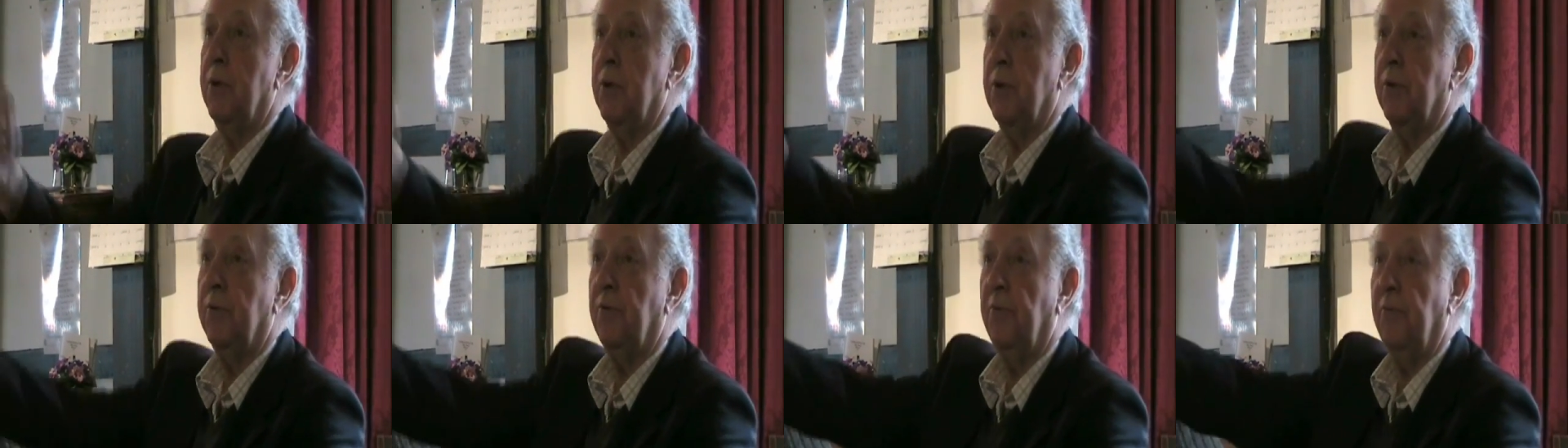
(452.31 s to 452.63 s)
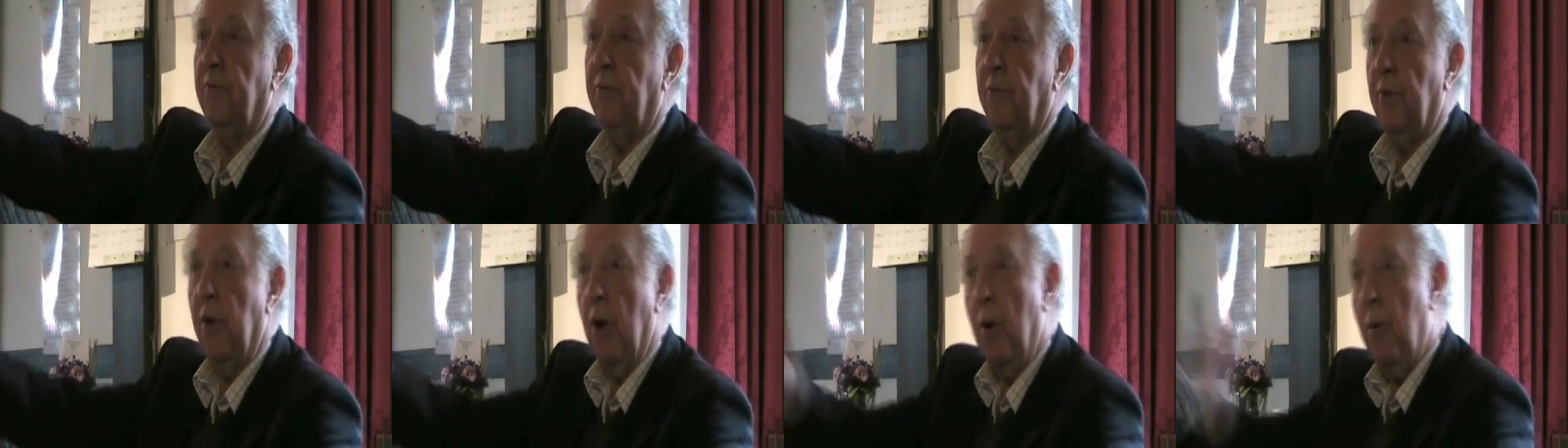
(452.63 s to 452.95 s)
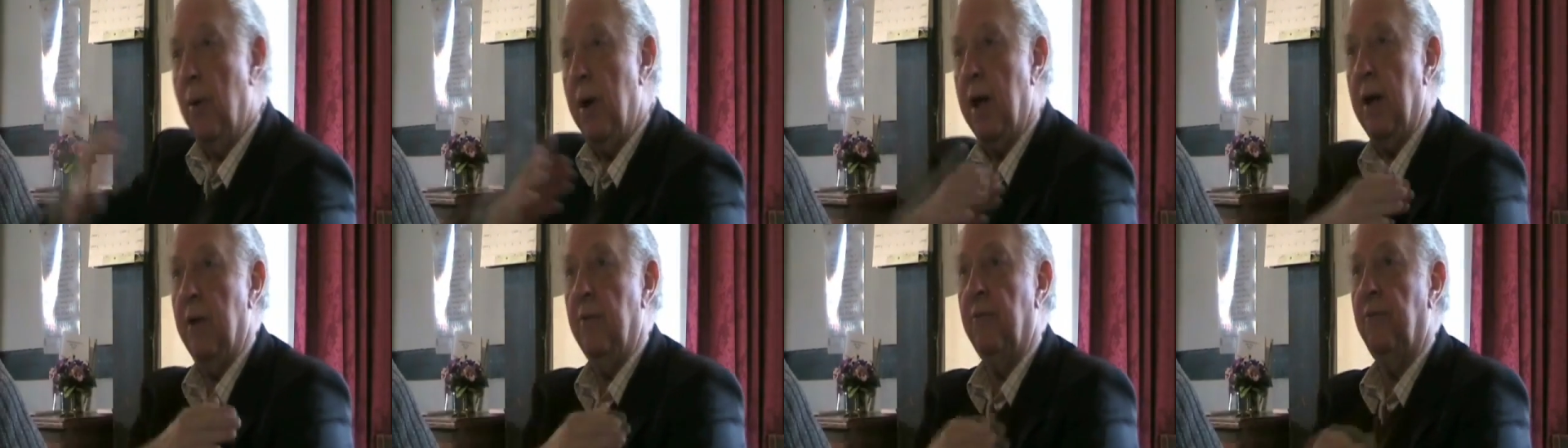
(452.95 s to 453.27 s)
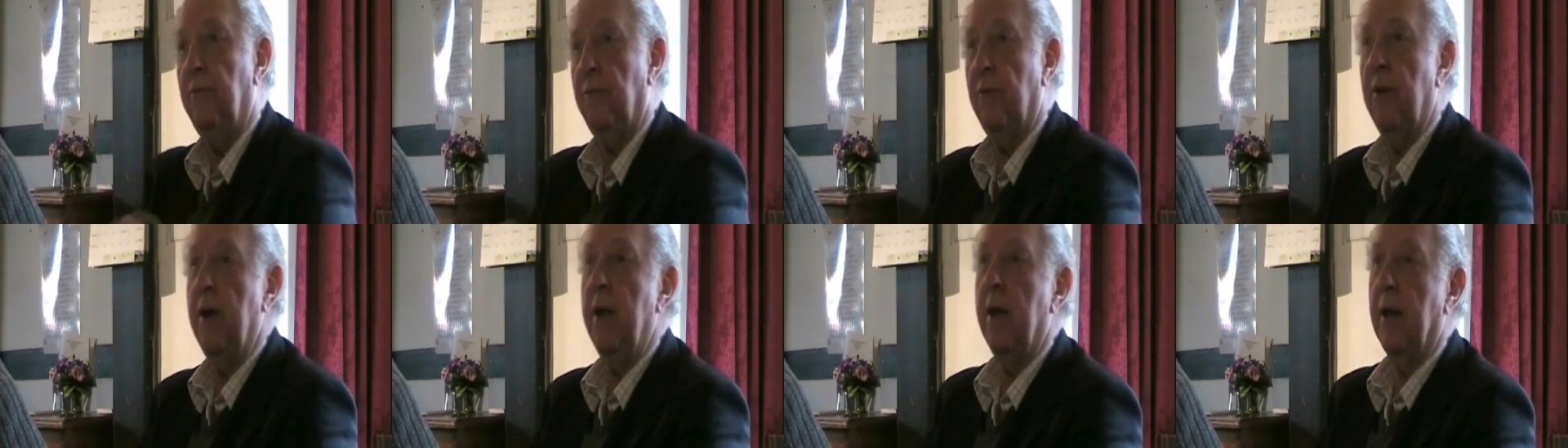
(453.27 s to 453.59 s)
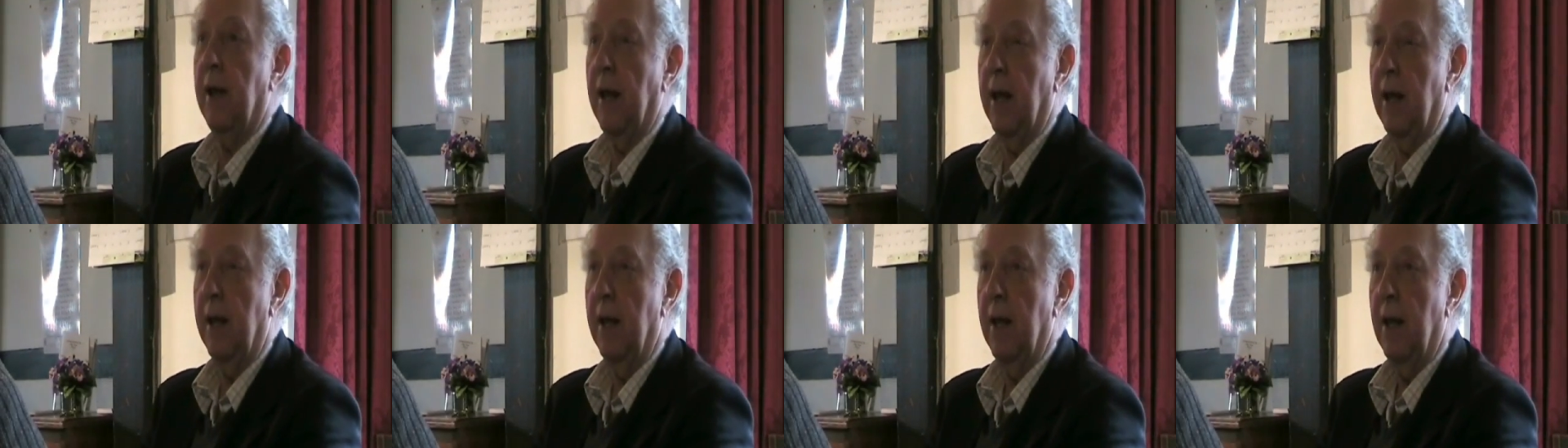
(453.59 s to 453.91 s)
just flowing
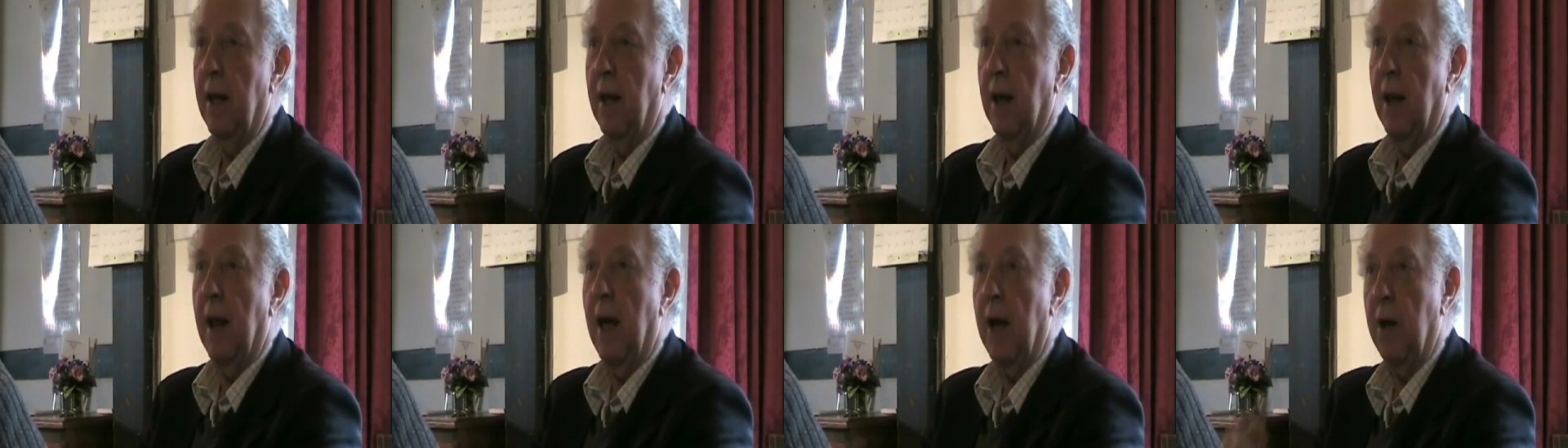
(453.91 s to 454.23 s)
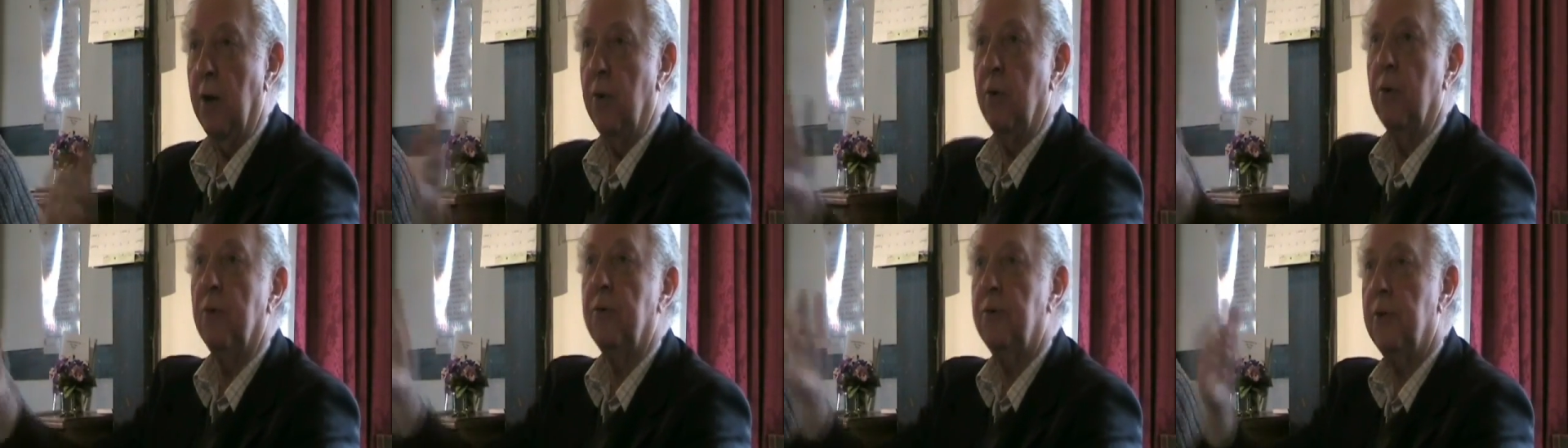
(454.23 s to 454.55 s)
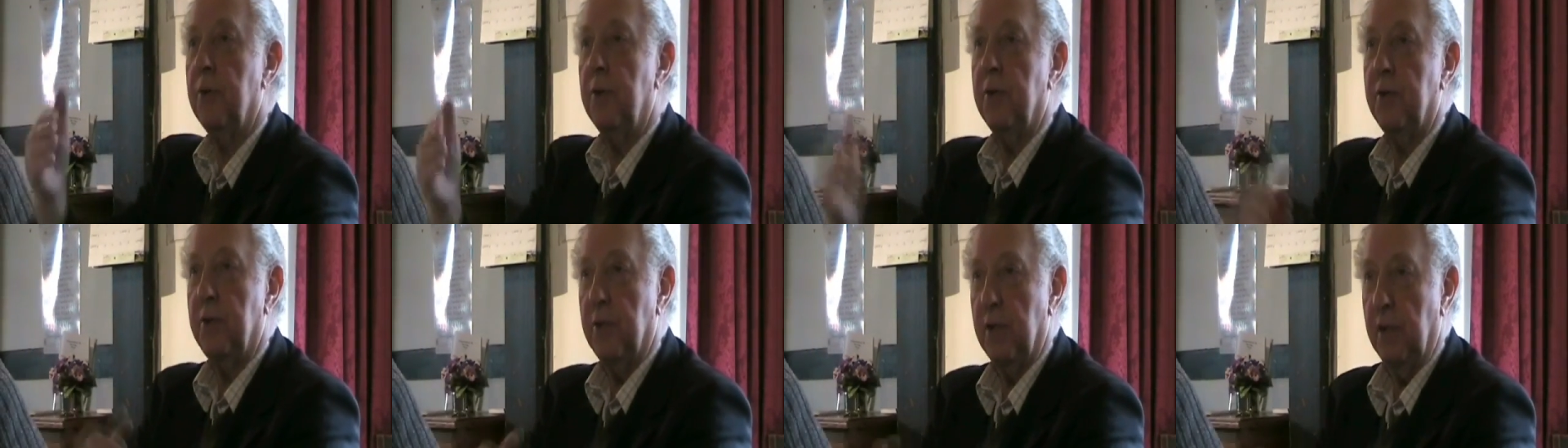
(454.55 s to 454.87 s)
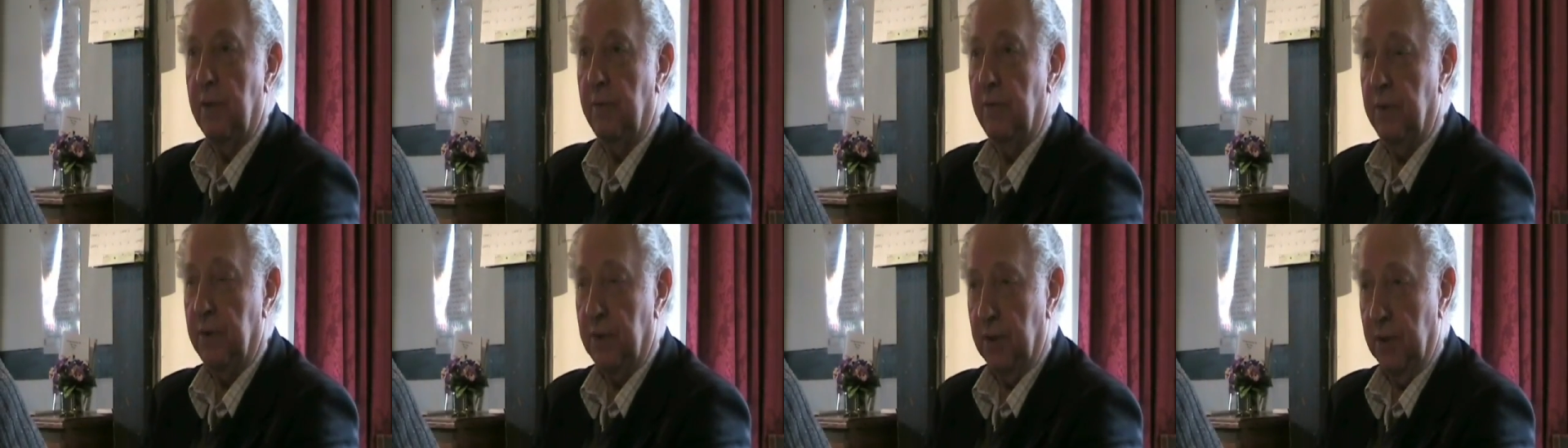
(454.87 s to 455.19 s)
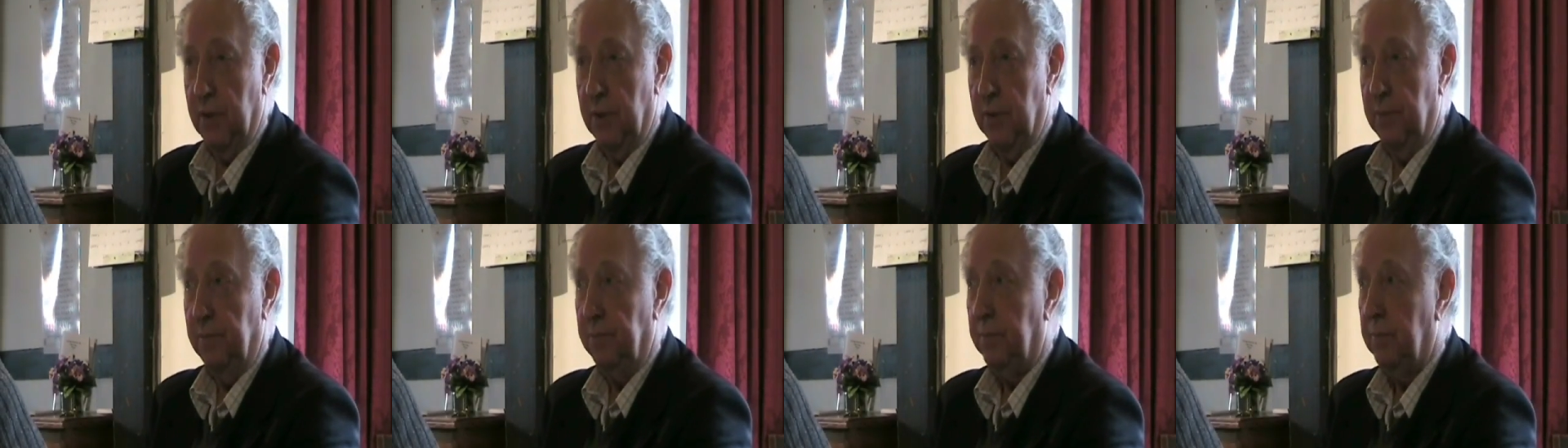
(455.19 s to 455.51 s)
freely like goods and
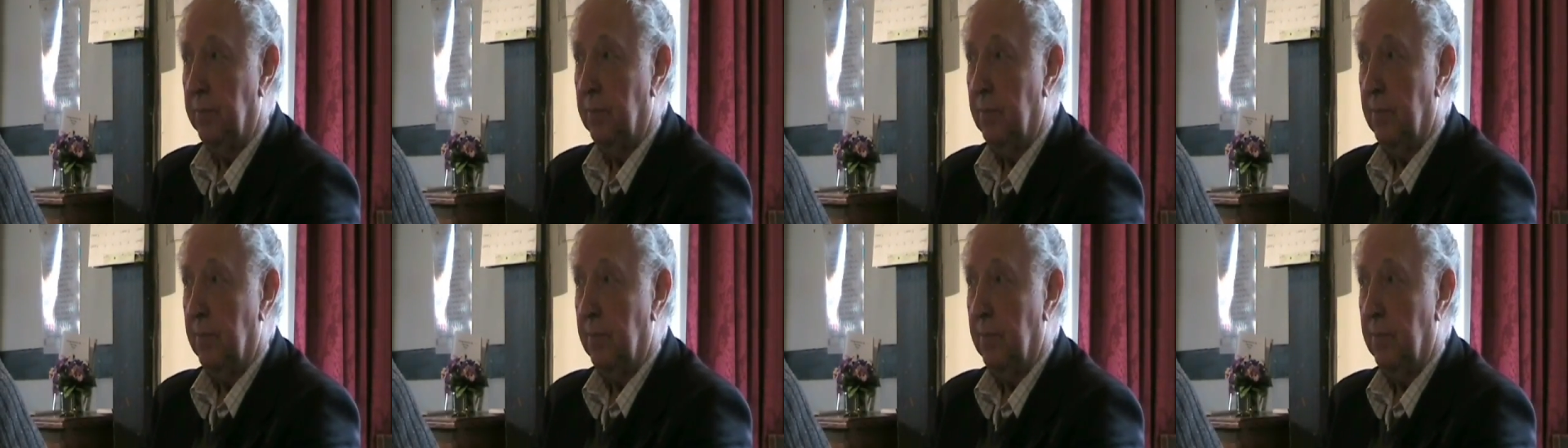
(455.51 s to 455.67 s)
services